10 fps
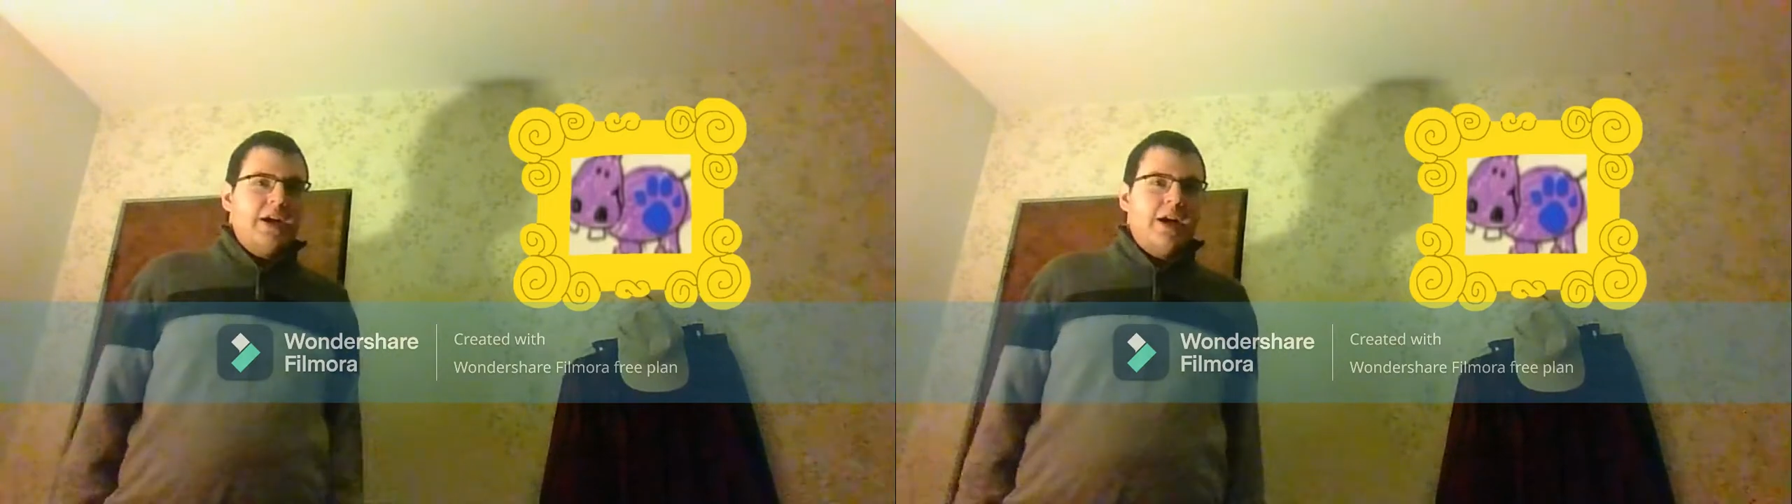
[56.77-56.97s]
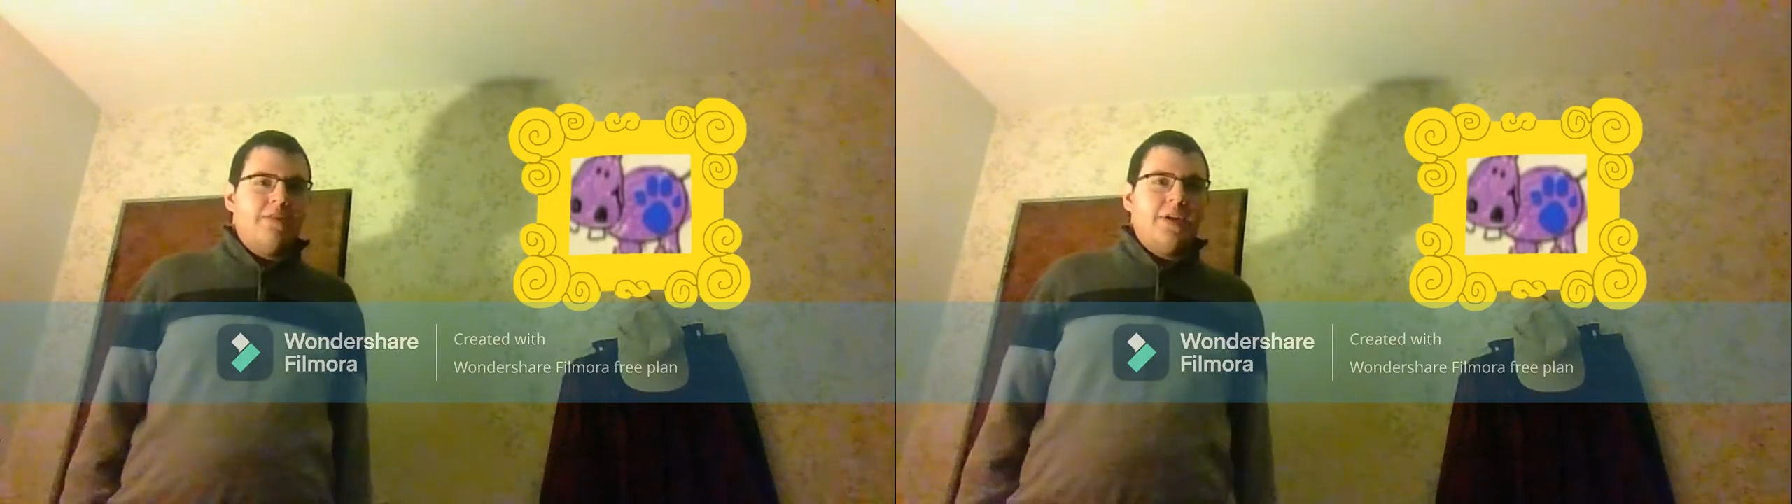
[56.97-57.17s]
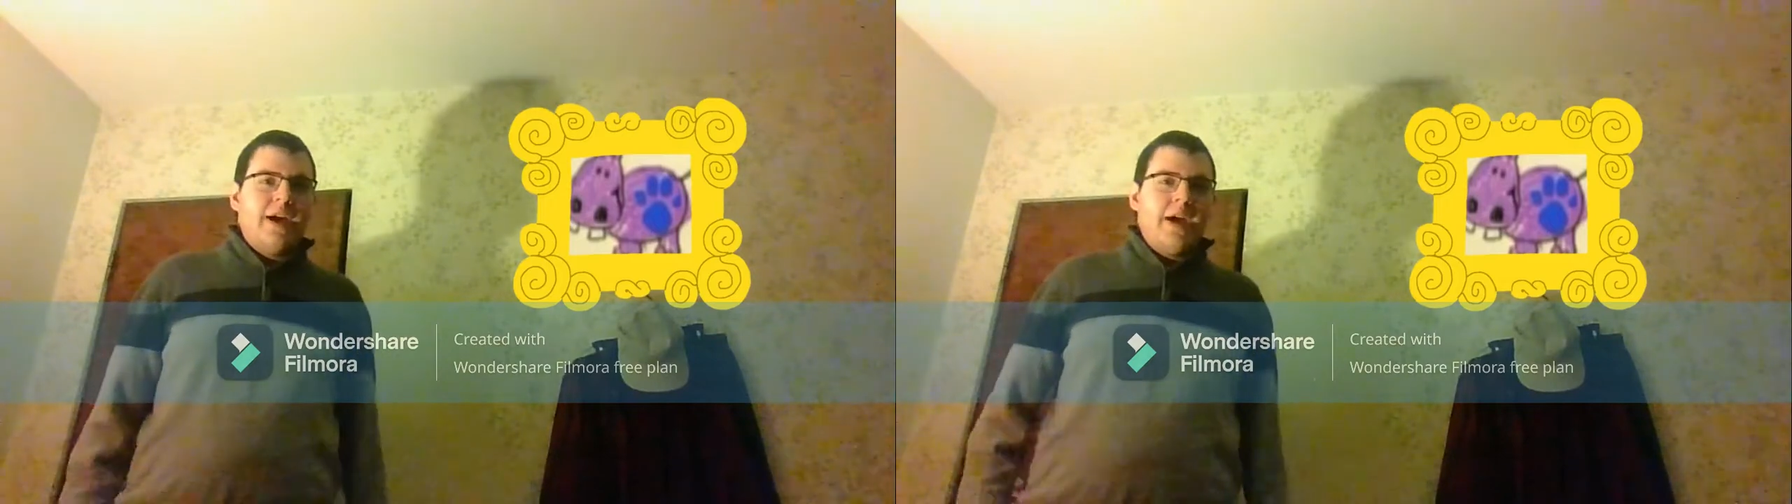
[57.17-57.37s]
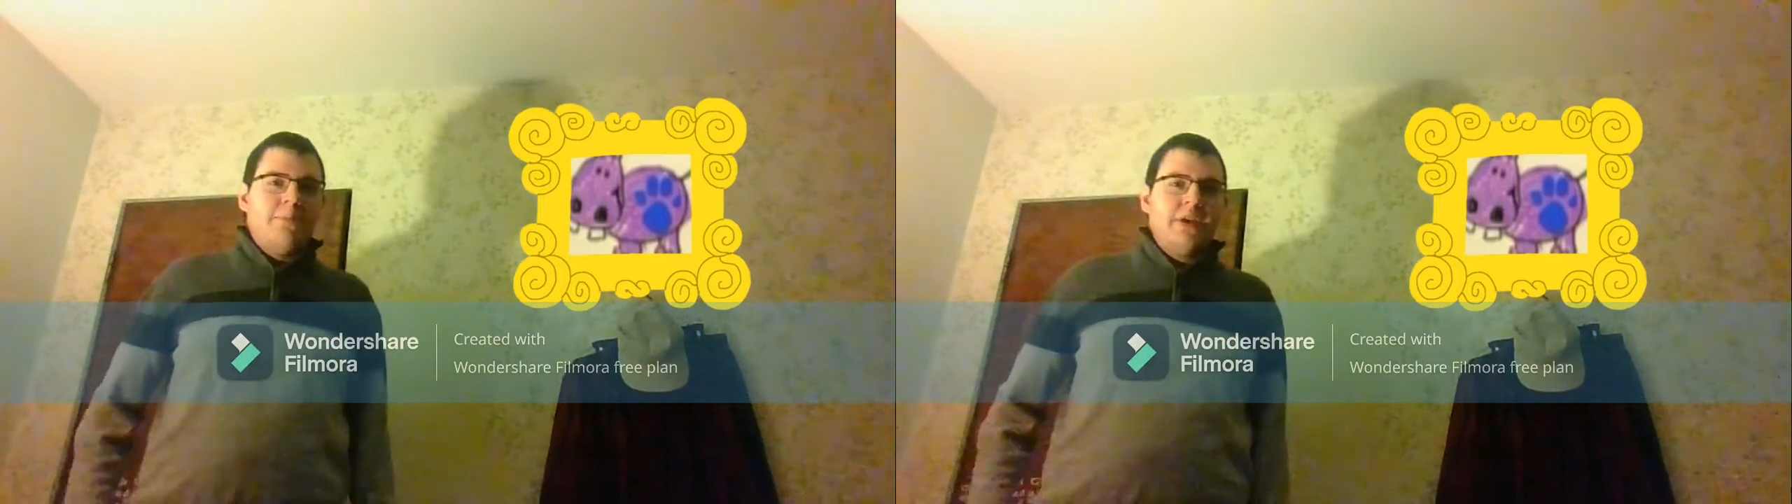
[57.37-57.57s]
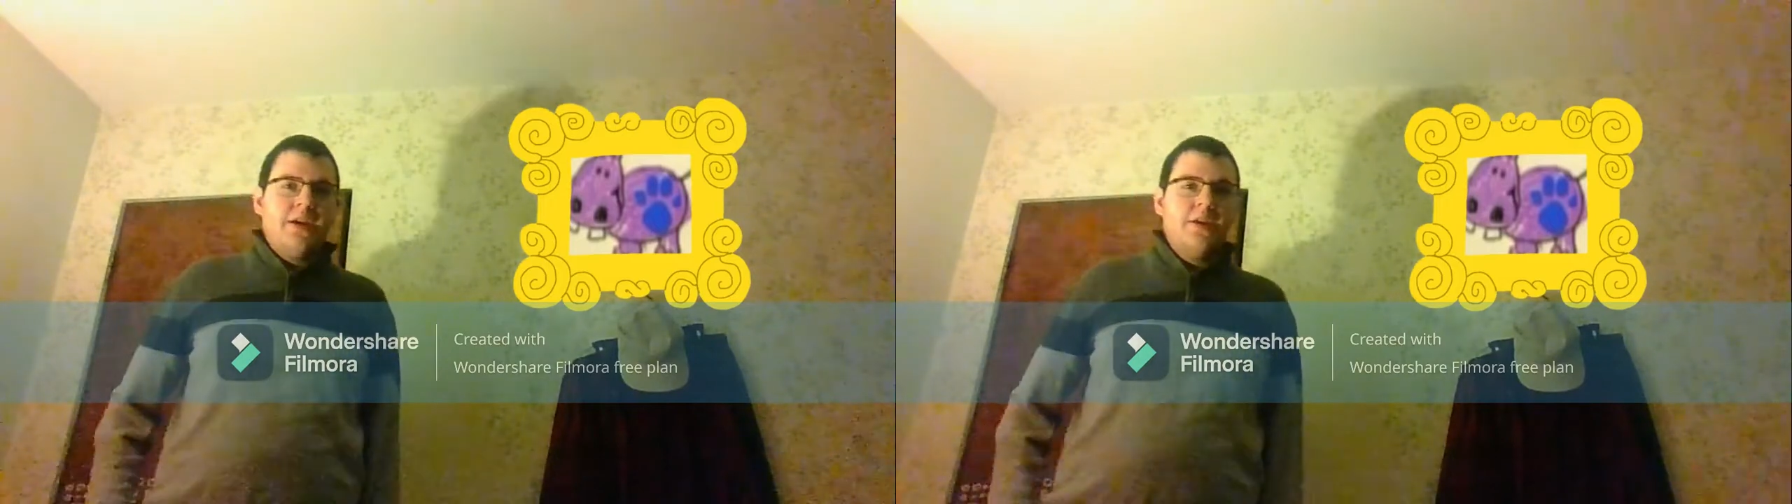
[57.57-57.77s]
of a
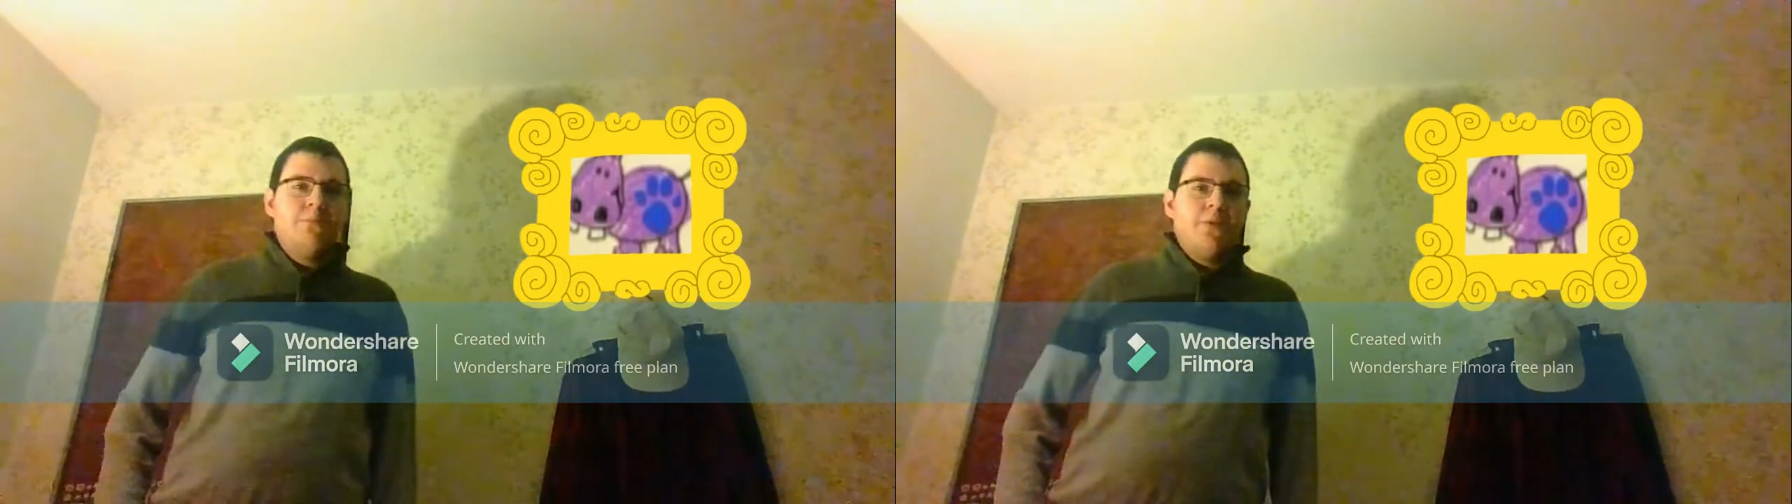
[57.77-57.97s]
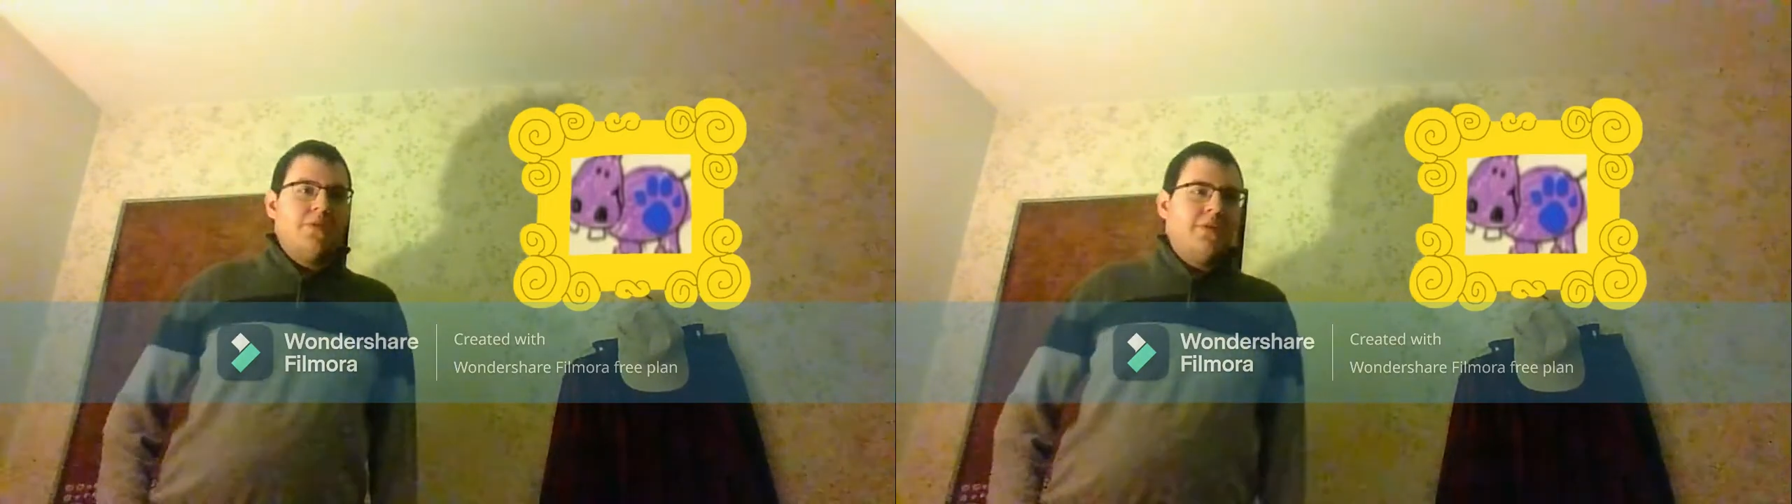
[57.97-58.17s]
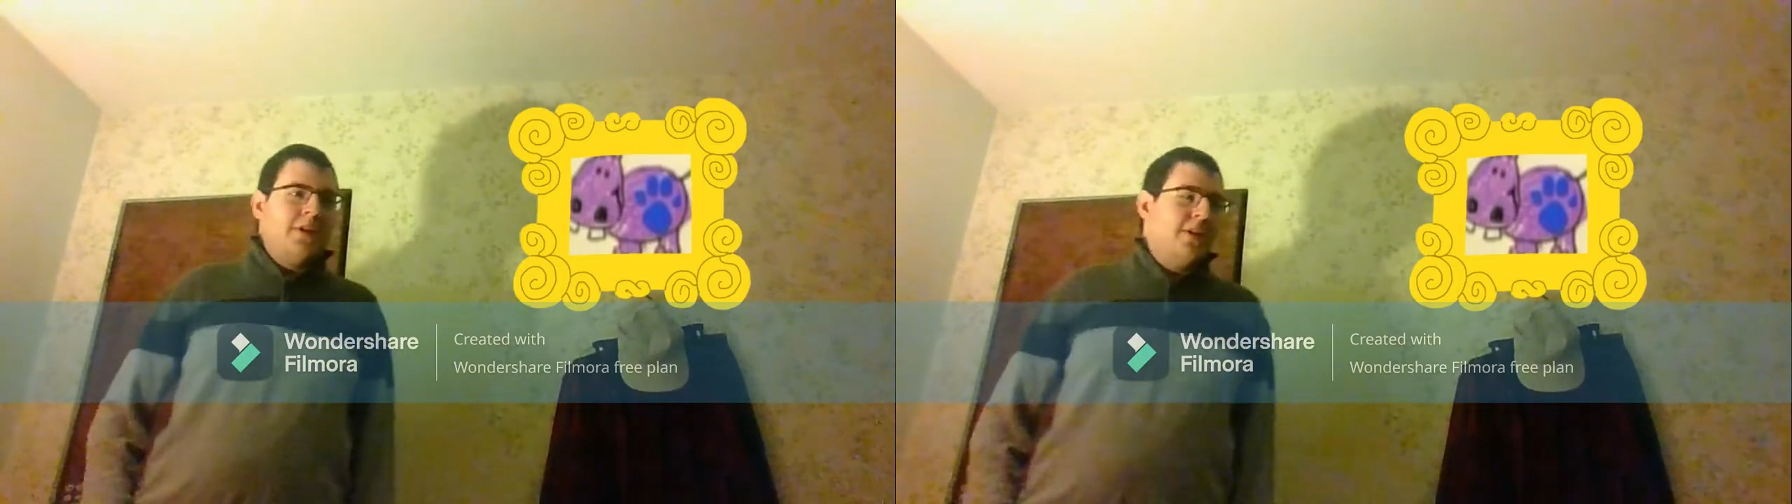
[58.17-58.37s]
happy hippo.